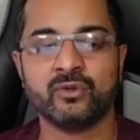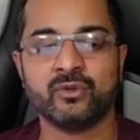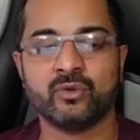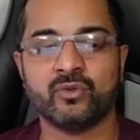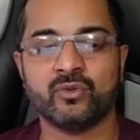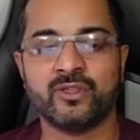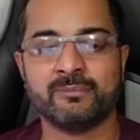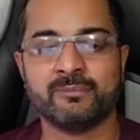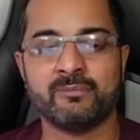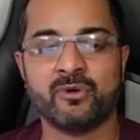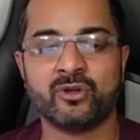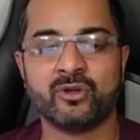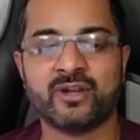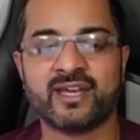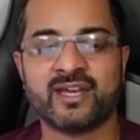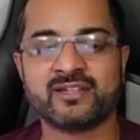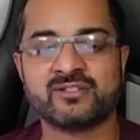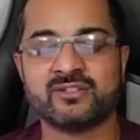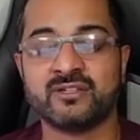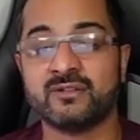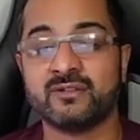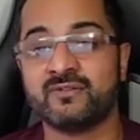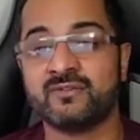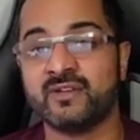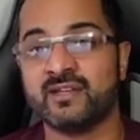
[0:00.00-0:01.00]
called the
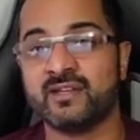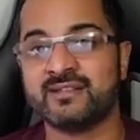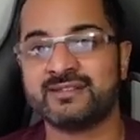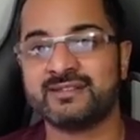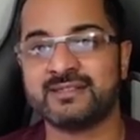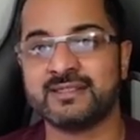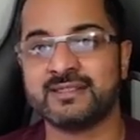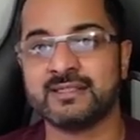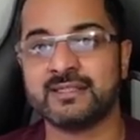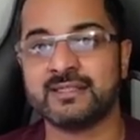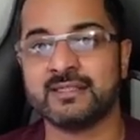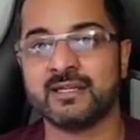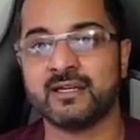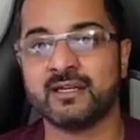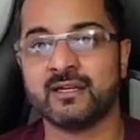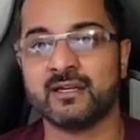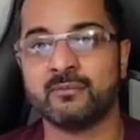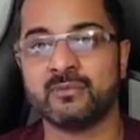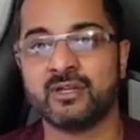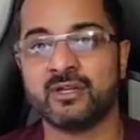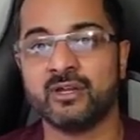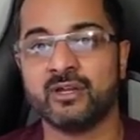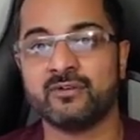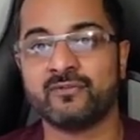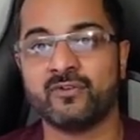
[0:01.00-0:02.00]
Monash University
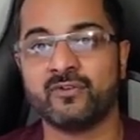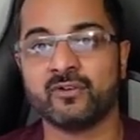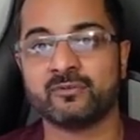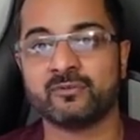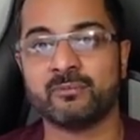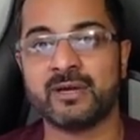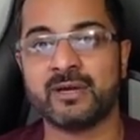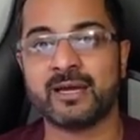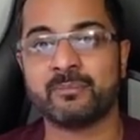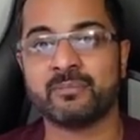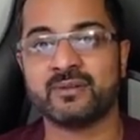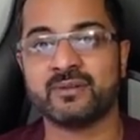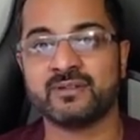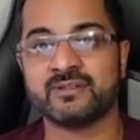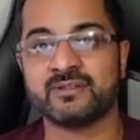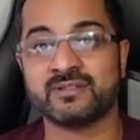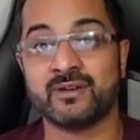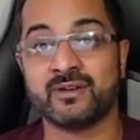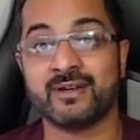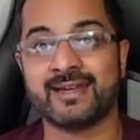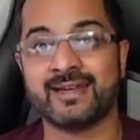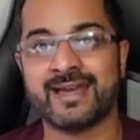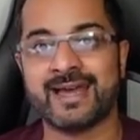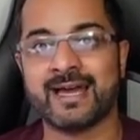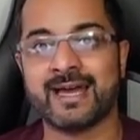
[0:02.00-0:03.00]
Low FODMAP
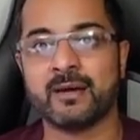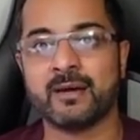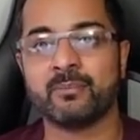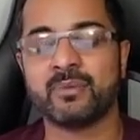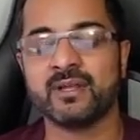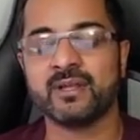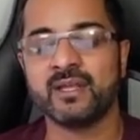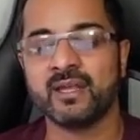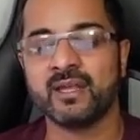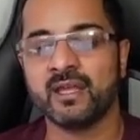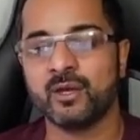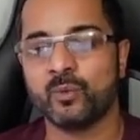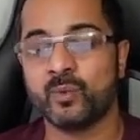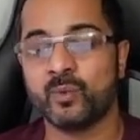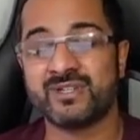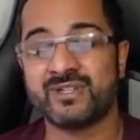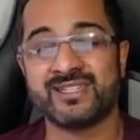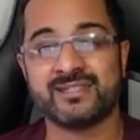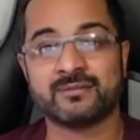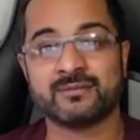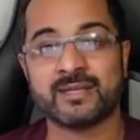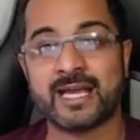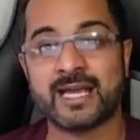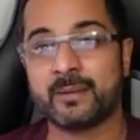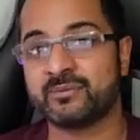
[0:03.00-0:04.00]
Diet app, which
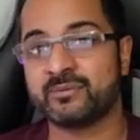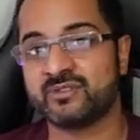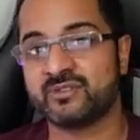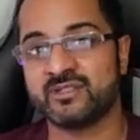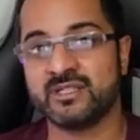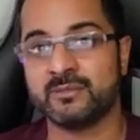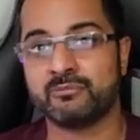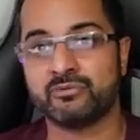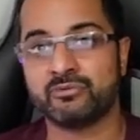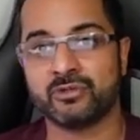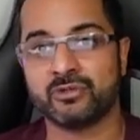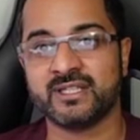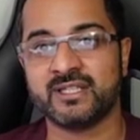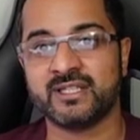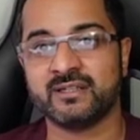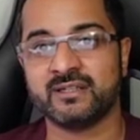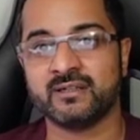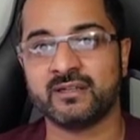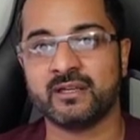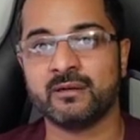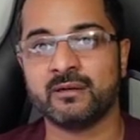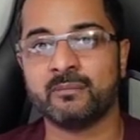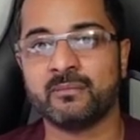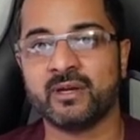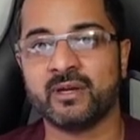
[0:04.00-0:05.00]
is absolutely
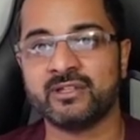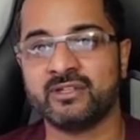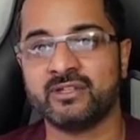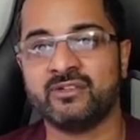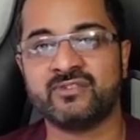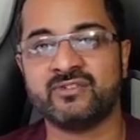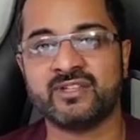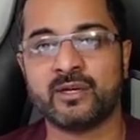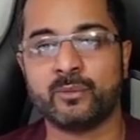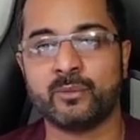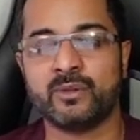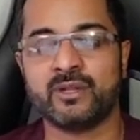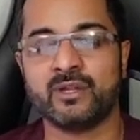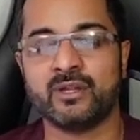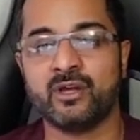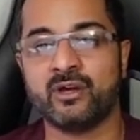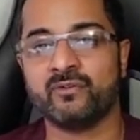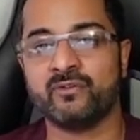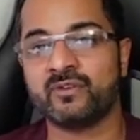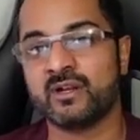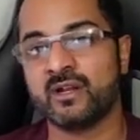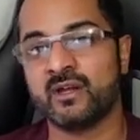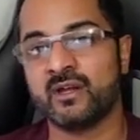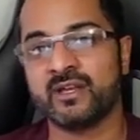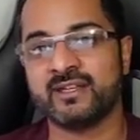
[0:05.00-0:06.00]
brilliant. I use that with a lot
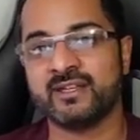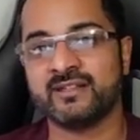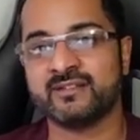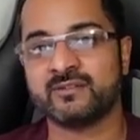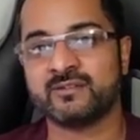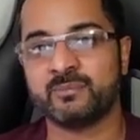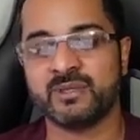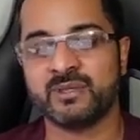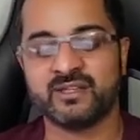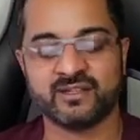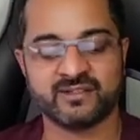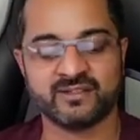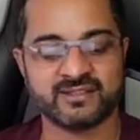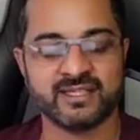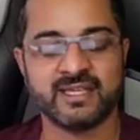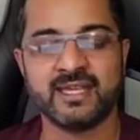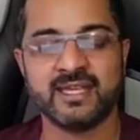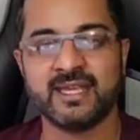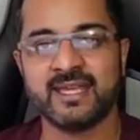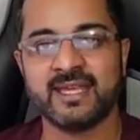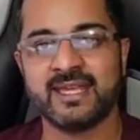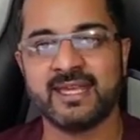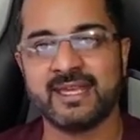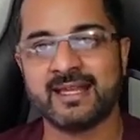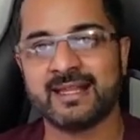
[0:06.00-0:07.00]
of clients because
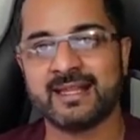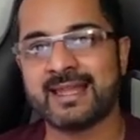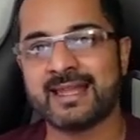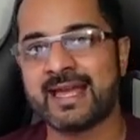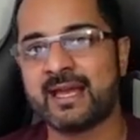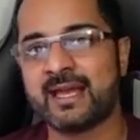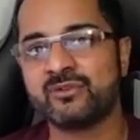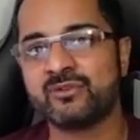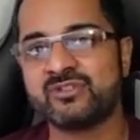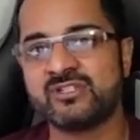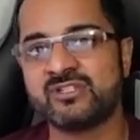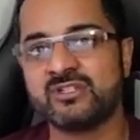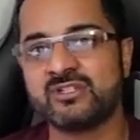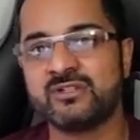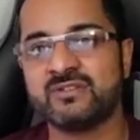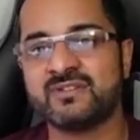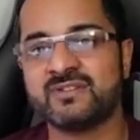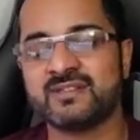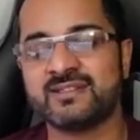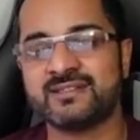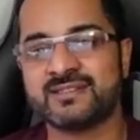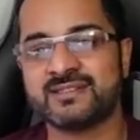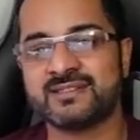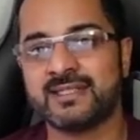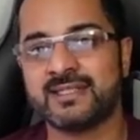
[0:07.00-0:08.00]
it allows you
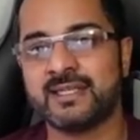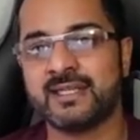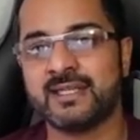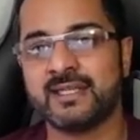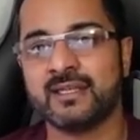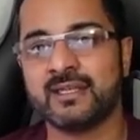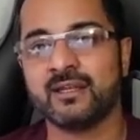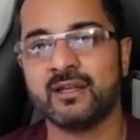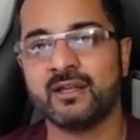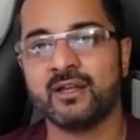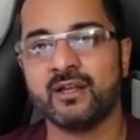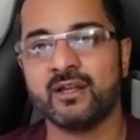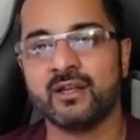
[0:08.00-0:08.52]
to see